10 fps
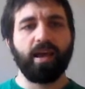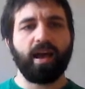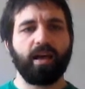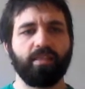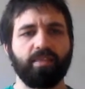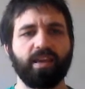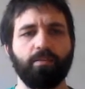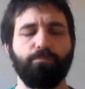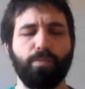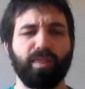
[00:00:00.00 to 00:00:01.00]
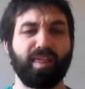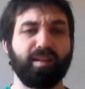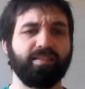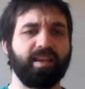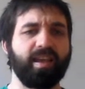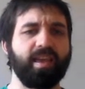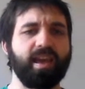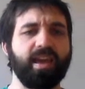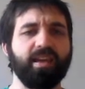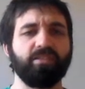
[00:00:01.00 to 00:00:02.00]
I think a big thing to say here
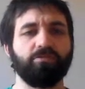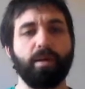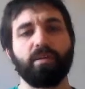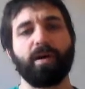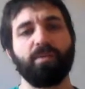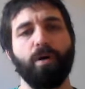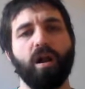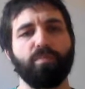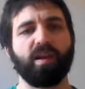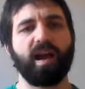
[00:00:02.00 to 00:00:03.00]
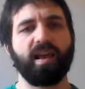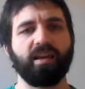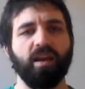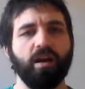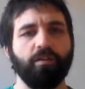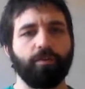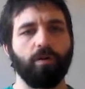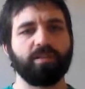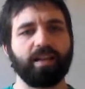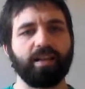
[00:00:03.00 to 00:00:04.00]
is remember about the party mechanic. For all
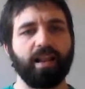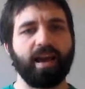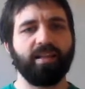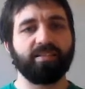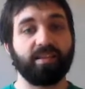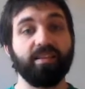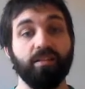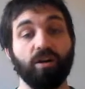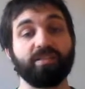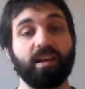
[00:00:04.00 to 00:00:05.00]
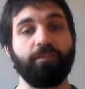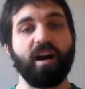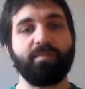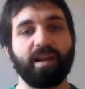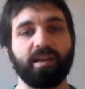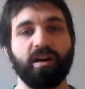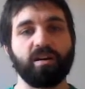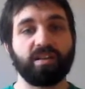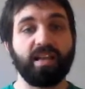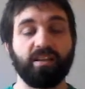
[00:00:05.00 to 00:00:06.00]
Deadly Alliance, looks like a 5 mana card.
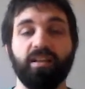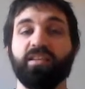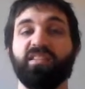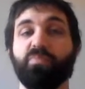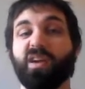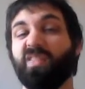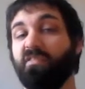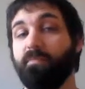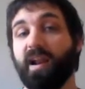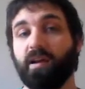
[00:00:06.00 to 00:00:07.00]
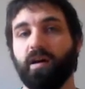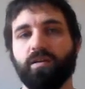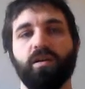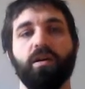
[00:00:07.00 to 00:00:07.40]
It could easily be a 3 mana card.